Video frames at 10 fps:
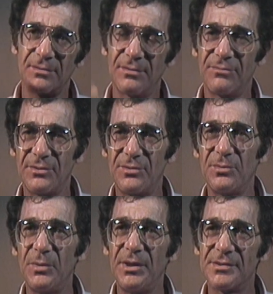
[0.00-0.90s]
uh, for
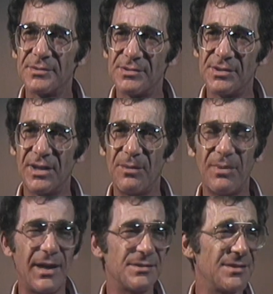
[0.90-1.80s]
2 weeks and she
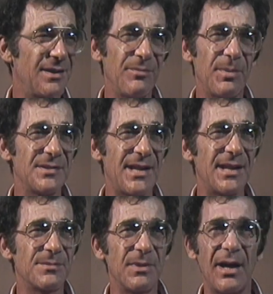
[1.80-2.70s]
came back and she said everybody's
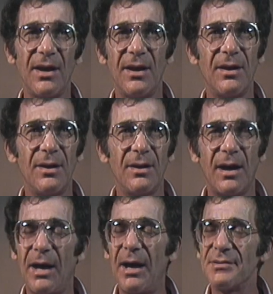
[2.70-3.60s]
asking me how
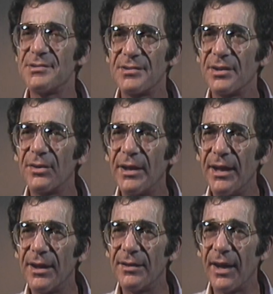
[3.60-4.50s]
how's this thing going
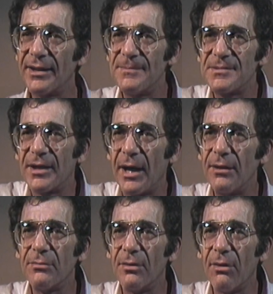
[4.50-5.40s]
to end? And I keep saying
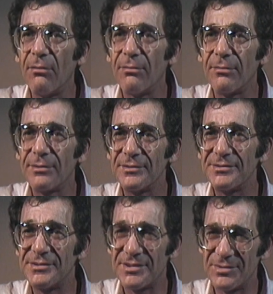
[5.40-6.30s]
I don't know.
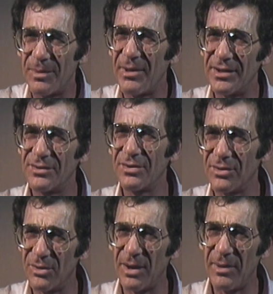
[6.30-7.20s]
She said, "Am I
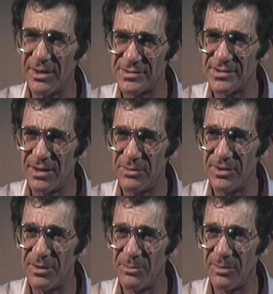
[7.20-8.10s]
going to go am I going to stay
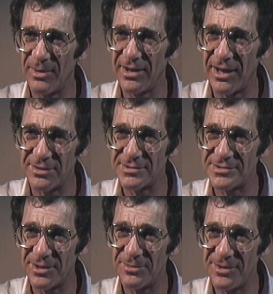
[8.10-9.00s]
with him or am I not going
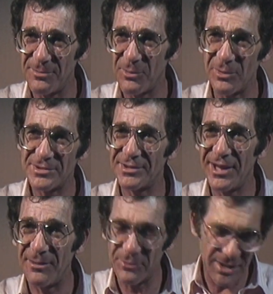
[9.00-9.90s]
to stay with him or what's going
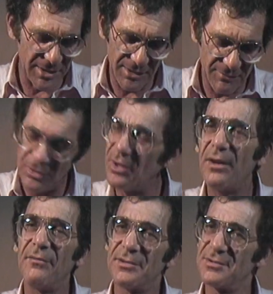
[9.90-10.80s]
to happen?" We didn't even none
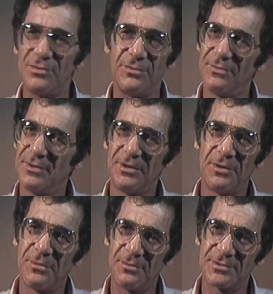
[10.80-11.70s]
of us knew
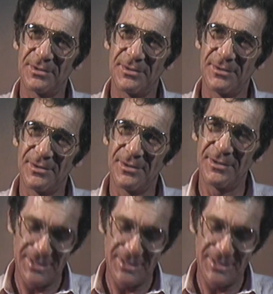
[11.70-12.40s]
just like Casablanca.